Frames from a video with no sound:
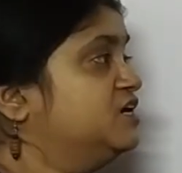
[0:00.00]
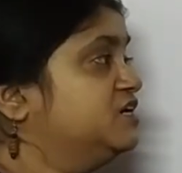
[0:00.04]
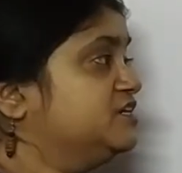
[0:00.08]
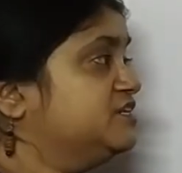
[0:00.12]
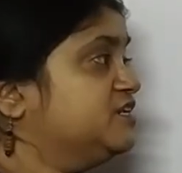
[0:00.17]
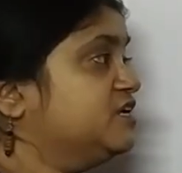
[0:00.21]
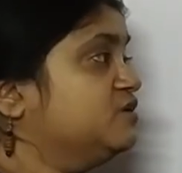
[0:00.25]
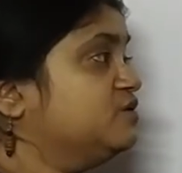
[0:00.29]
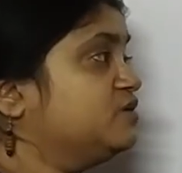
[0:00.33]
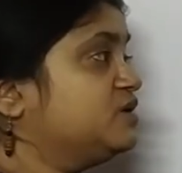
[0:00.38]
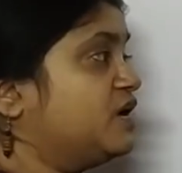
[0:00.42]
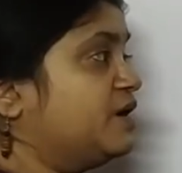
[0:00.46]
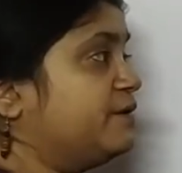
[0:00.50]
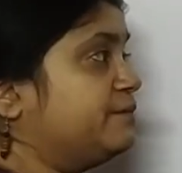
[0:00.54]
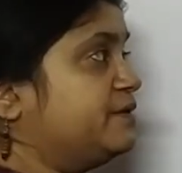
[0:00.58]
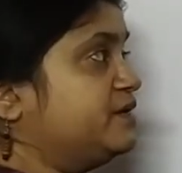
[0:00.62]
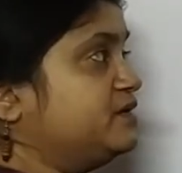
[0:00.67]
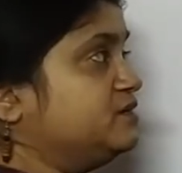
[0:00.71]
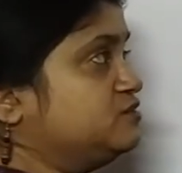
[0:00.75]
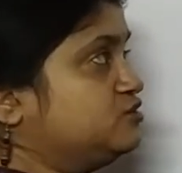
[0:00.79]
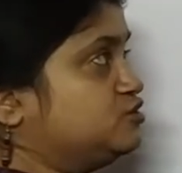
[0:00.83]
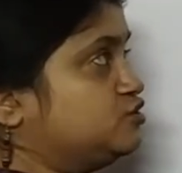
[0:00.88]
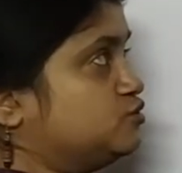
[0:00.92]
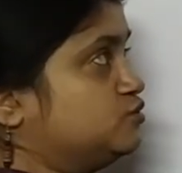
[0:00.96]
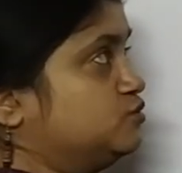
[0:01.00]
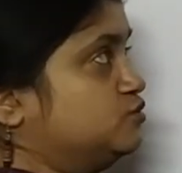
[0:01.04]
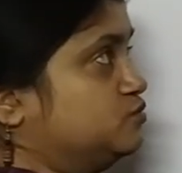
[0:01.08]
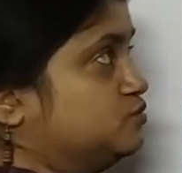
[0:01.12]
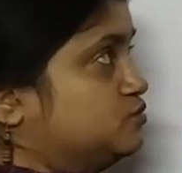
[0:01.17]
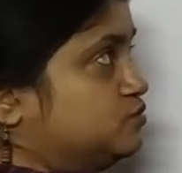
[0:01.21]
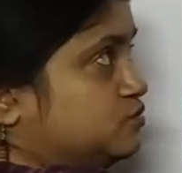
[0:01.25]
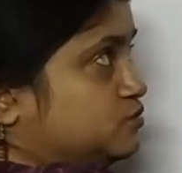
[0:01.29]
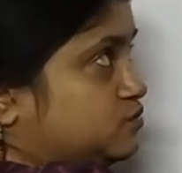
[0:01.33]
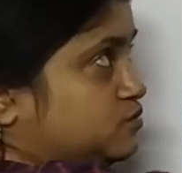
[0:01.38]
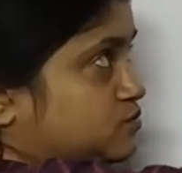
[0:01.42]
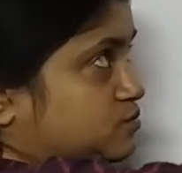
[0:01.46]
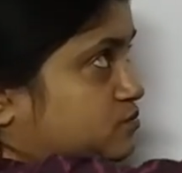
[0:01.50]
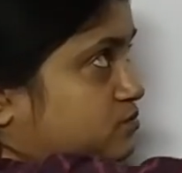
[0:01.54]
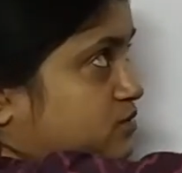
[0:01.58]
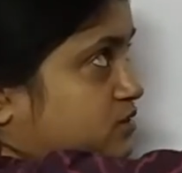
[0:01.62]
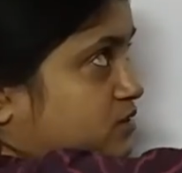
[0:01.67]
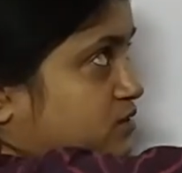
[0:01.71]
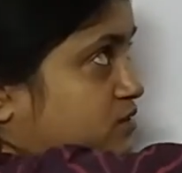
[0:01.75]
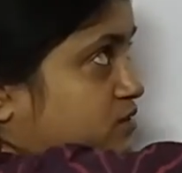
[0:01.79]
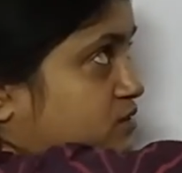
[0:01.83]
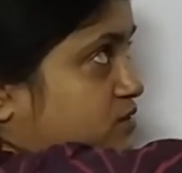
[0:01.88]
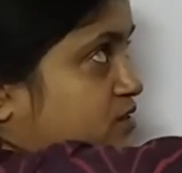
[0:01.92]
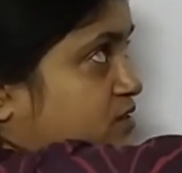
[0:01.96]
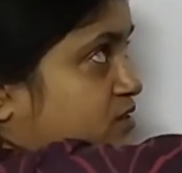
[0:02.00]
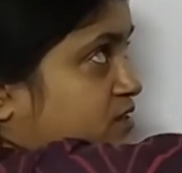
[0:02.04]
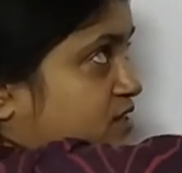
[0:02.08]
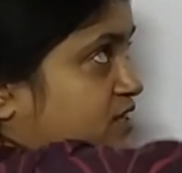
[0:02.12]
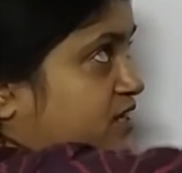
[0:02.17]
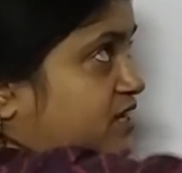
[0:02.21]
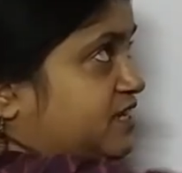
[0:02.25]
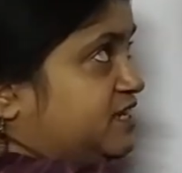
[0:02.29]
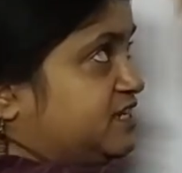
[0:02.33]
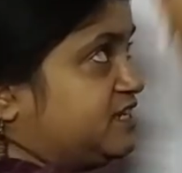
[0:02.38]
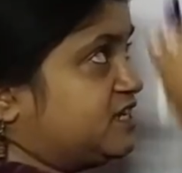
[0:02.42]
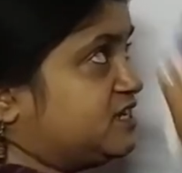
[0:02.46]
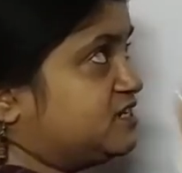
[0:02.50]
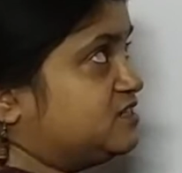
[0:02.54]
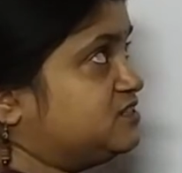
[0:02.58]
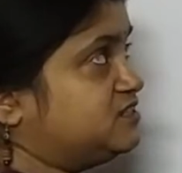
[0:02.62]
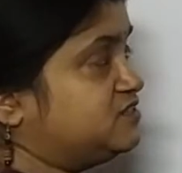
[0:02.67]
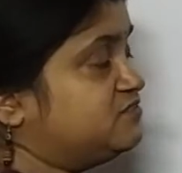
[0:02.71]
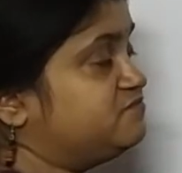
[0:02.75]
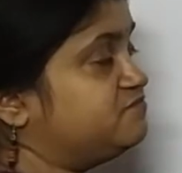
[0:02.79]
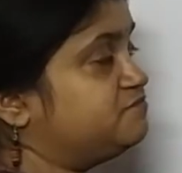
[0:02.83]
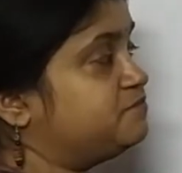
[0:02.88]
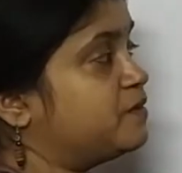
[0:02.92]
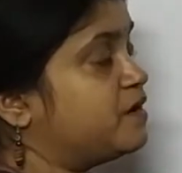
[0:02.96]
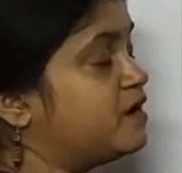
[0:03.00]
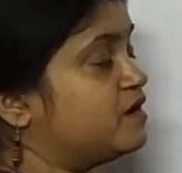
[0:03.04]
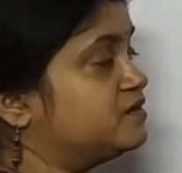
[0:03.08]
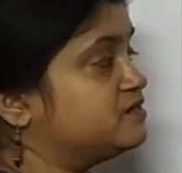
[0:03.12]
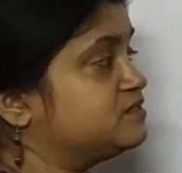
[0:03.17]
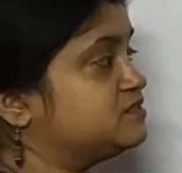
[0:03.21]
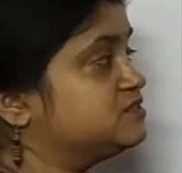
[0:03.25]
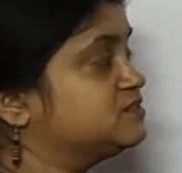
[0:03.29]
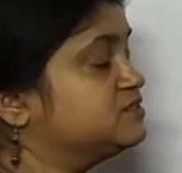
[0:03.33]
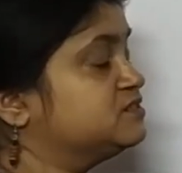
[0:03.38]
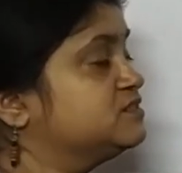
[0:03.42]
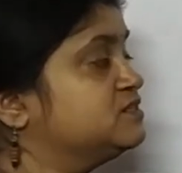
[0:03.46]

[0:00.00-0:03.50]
Now coming to the inductive part.